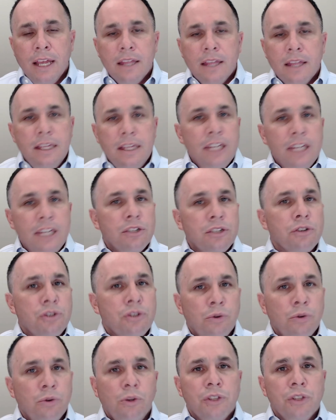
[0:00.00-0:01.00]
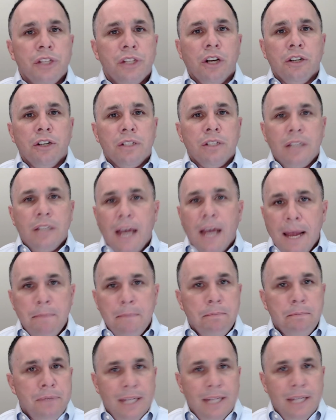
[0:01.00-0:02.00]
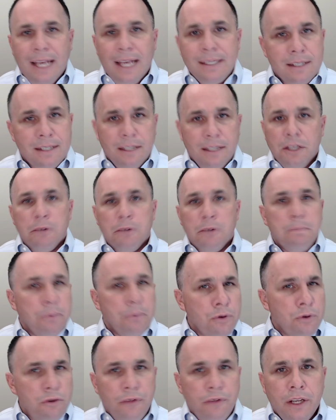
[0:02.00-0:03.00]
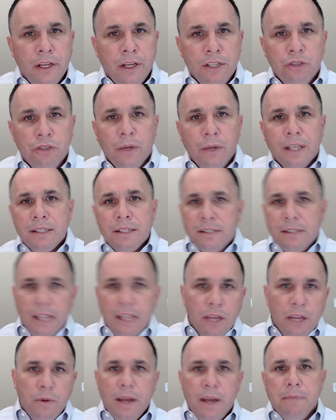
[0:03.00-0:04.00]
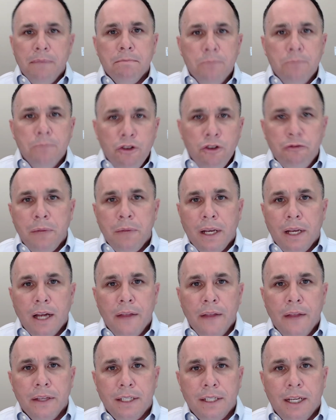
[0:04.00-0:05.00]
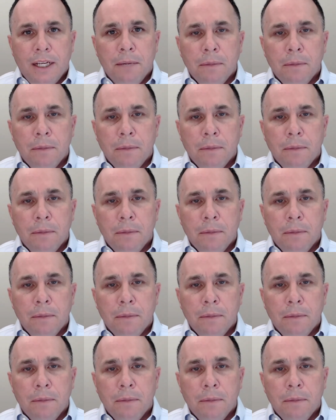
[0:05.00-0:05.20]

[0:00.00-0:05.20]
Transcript: These are tools that are time tested. They're proven to accelerate movement on the team.